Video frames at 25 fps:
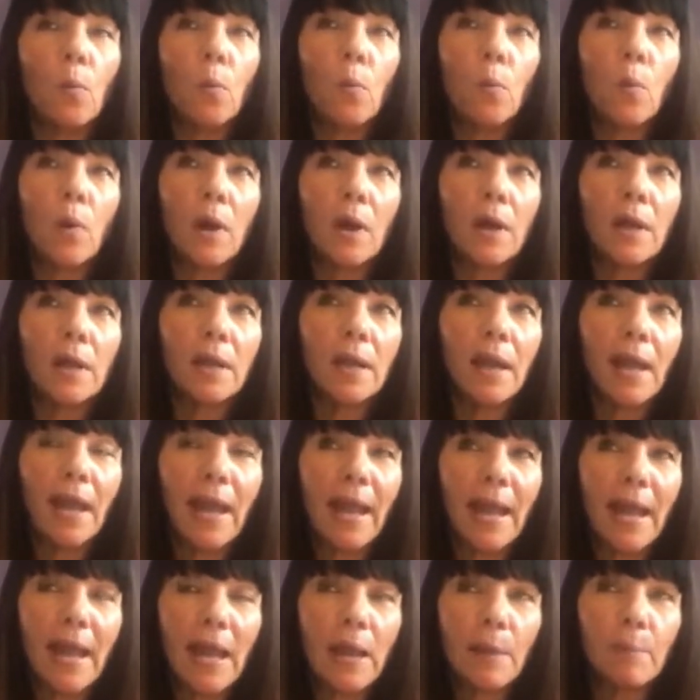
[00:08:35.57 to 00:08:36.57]
what
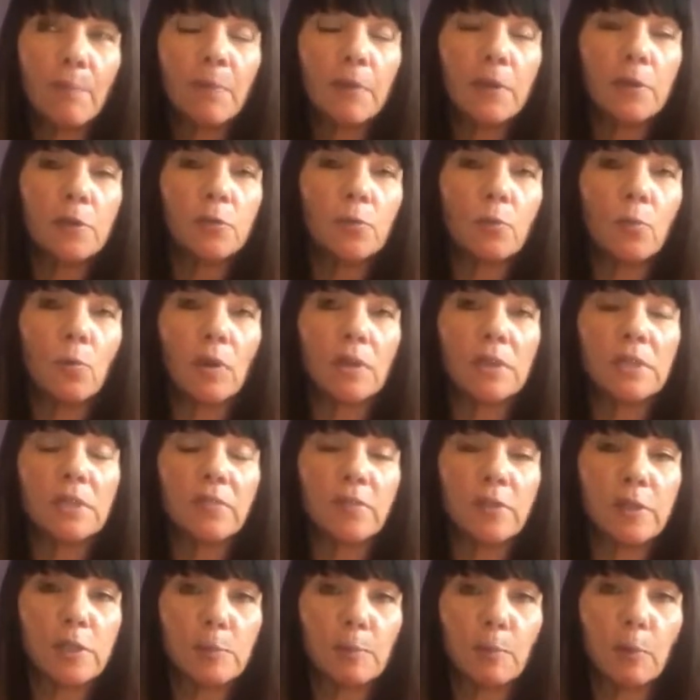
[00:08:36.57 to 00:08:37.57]
happened was
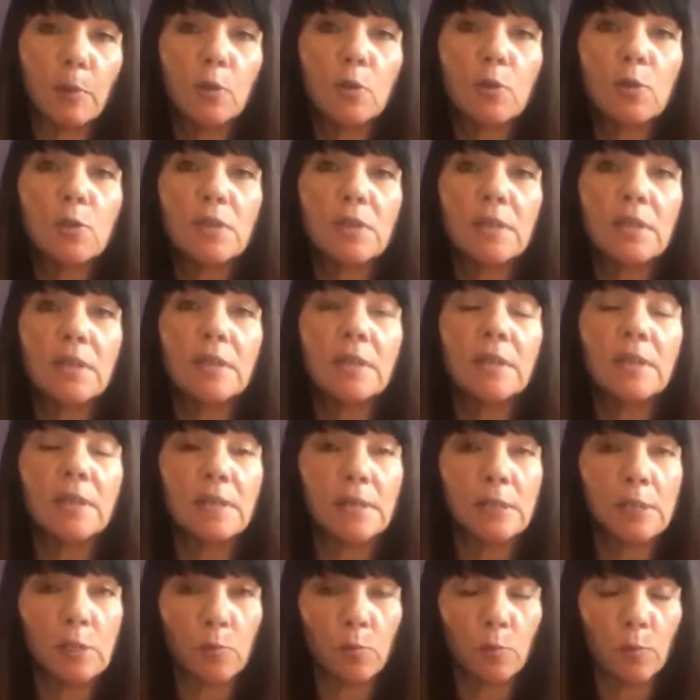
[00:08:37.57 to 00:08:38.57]
this person
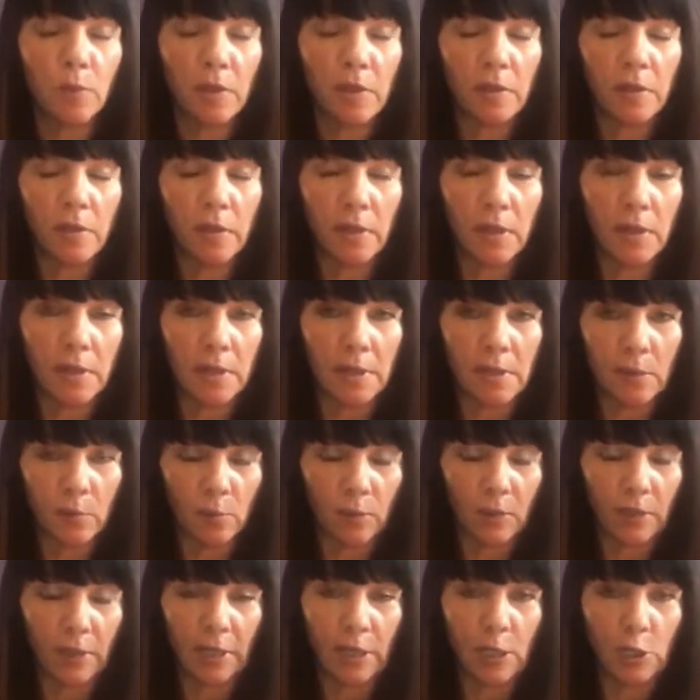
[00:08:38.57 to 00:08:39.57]
is with in a
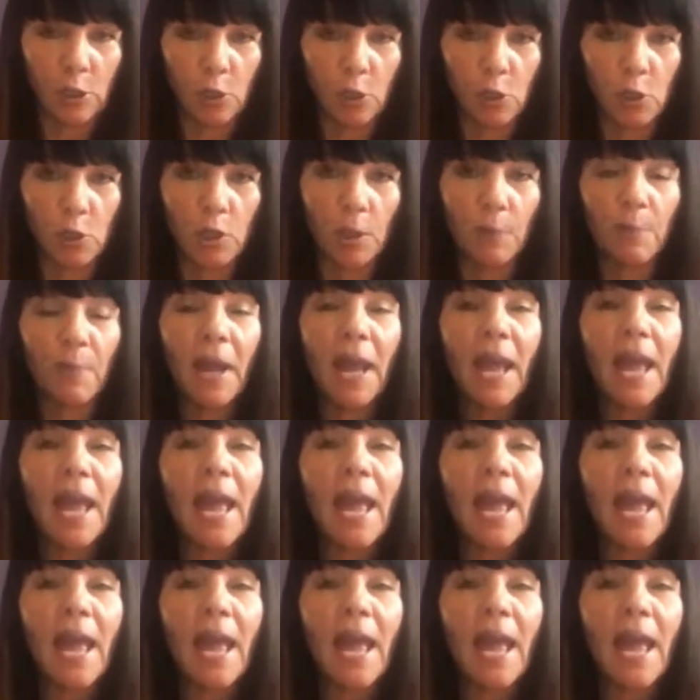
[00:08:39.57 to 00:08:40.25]
relationship